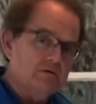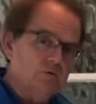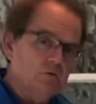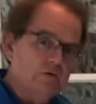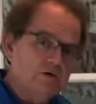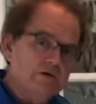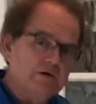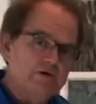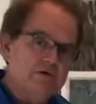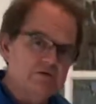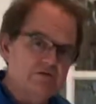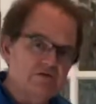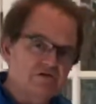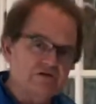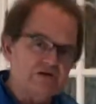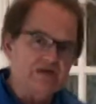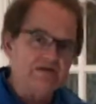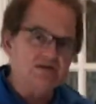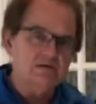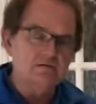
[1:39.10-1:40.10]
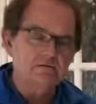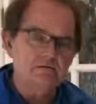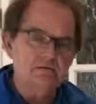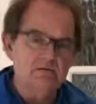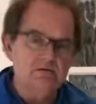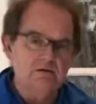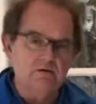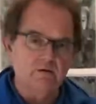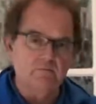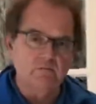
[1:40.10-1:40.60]
word shank.
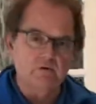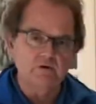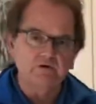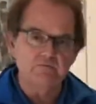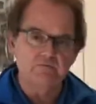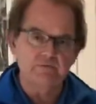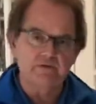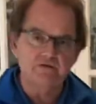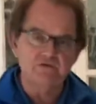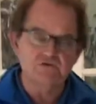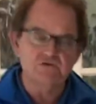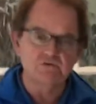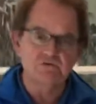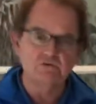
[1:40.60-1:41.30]
I know I'm not even